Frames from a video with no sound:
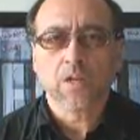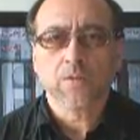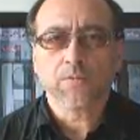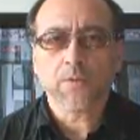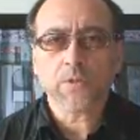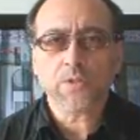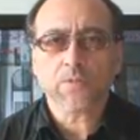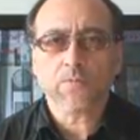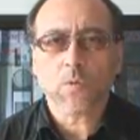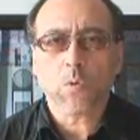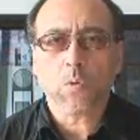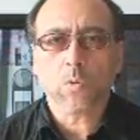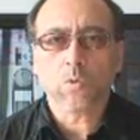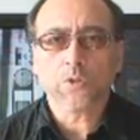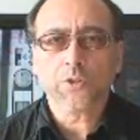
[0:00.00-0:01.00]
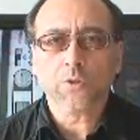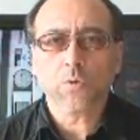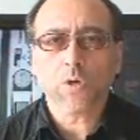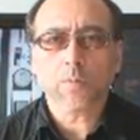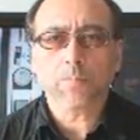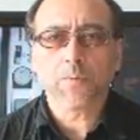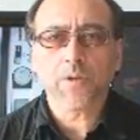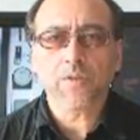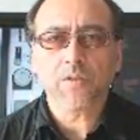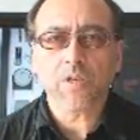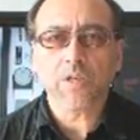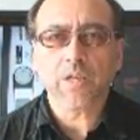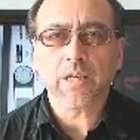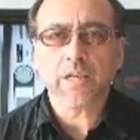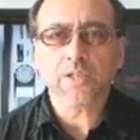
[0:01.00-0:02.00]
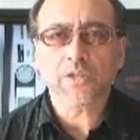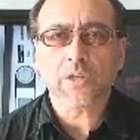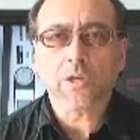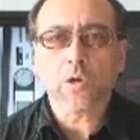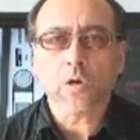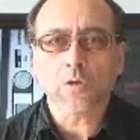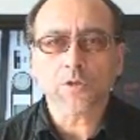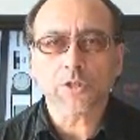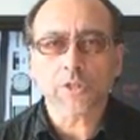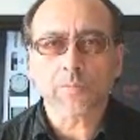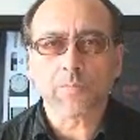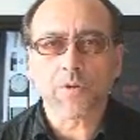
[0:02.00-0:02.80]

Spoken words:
First of all, yoga breathing is a conscious